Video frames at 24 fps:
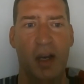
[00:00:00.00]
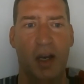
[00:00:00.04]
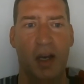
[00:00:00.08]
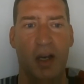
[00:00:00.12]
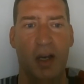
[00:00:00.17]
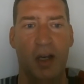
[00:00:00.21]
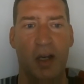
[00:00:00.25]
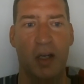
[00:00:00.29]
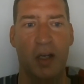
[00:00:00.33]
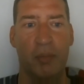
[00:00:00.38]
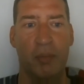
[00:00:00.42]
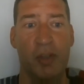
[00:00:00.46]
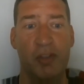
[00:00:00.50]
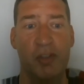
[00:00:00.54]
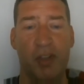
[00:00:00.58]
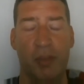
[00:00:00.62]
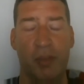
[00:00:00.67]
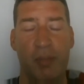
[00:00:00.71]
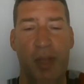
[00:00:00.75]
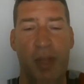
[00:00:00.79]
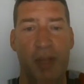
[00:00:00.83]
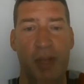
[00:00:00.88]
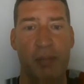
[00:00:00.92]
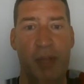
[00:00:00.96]
Um, this
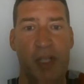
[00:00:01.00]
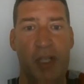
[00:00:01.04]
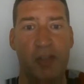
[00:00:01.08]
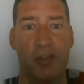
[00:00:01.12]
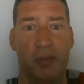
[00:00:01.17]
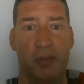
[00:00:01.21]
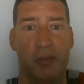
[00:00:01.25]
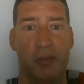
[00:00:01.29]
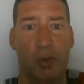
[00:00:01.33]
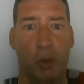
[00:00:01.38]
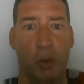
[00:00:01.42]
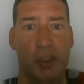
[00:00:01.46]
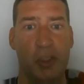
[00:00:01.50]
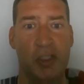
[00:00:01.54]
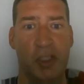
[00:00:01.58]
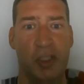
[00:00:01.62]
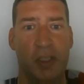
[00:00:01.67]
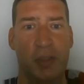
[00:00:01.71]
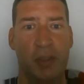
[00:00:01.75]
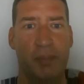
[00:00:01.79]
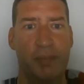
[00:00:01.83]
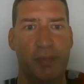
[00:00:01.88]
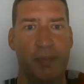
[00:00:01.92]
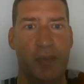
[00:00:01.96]
can be a means of
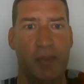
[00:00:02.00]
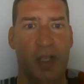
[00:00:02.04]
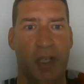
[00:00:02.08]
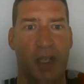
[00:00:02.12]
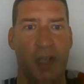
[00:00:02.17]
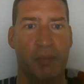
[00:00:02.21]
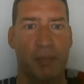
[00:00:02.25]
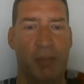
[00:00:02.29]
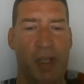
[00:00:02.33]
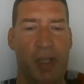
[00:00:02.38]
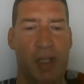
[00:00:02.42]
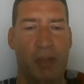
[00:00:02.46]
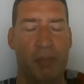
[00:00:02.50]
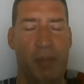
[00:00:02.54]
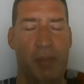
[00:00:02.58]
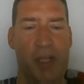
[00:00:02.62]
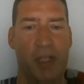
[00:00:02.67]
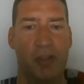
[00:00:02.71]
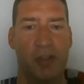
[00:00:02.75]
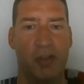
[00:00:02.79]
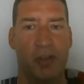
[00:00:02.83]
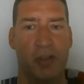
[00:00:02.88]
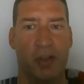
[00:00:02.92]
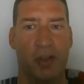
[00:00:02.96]
torture. It can be a
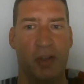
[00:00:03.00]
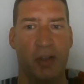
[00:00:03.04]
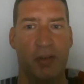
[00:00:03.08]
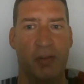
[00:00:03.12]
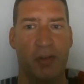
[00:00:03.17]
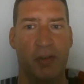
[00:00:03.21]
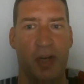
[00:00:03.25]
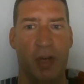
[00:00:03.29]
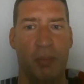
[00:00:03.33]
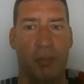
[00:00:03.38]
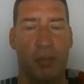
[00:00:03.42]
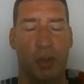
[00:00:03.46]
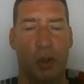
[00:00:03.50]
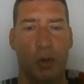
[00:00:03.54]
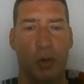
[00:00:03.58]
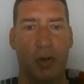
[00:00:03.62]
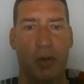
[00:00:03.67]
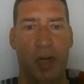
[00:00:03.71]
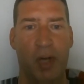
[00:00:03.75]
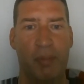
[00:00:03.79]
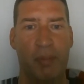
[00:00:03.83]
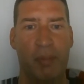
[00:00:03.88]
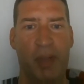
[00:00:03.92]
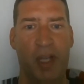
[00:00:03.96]
means of uh,
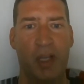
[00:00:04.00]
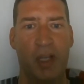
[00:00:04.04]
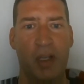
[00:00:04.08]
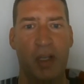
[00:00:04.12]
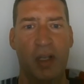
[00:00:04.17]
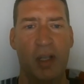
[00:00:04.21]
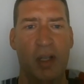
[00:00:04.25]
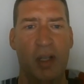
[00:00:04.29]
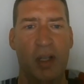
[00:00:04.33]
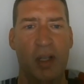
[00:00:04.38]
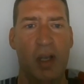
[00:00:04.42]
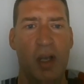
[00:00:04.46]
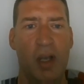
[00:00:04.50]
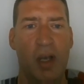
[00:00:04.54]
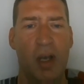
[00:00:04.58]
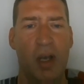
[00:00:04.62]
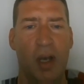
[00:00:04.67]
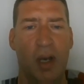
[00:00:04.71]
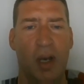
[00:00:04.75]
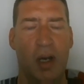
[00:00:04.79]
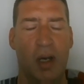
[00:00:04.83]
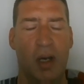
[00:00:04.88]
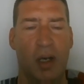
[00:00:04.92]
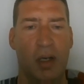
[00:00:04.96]
programming,
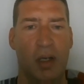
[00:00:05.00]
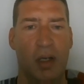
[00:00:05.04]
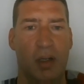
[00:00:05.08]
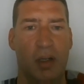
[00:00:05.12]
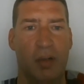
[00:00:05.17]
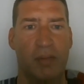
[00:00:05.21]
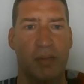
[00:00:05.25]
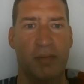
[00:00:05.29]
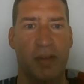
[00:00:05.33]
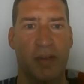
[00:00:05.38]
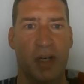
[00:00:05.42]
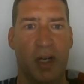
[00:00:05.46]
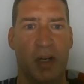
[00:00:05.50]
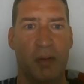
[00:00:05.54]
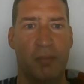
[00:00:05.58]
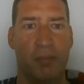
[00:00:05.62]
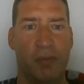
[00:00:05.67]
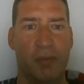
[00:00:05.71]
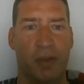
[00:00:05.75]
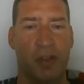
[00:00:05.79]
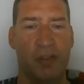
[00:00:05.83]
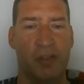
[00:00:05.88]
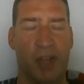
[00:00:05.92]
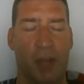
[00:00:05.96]
of, uh,
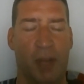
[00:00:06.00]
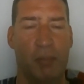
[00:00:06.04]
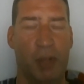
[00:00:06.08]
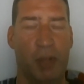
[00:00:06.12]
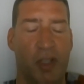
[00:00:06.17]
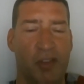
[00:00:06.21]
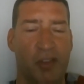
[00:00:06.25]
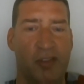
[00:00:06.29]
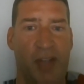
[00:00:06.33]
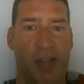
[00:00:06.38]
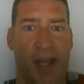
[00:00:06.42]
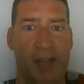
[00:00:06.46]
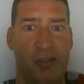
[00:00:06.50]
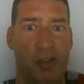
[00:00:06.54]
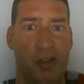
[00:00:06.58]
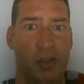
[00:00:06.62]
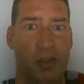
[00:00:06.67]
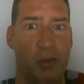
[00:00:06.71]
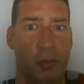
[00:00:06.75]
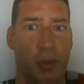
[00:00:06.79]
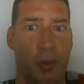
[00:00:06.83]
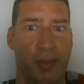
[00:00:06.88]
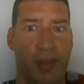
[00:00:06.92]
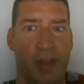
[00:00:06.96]
for example,
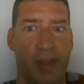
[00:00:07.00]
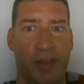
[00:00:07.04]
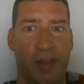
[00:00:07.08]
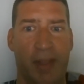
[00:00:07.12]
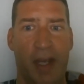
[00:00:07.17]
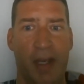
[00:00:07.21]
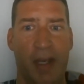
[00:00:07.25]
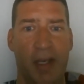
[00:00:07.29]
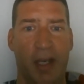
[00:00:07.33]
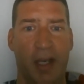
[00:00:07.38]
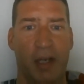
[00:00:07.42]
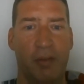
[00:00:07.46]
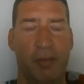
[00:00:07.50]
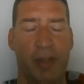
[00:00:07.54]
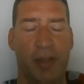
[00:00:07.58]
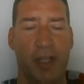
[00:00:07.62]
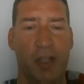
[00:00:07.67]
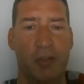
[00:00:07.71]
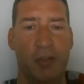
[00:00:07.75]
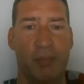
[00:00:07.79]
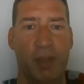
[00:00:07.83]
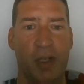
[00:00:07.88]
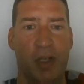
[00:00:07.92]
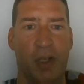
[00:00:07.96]
assassins. We think that kind of thing
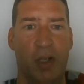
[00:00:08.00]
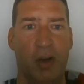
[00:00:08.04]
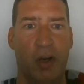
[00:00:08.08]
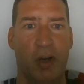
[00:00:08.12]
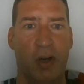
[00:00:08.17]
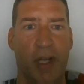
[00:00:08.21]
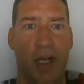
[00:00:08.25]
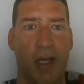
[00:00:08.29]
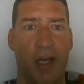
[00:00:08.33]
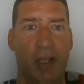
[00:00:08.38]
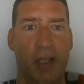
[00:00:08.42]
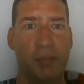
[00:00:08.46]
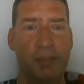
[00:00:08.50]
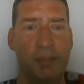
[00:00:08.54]
has been going on.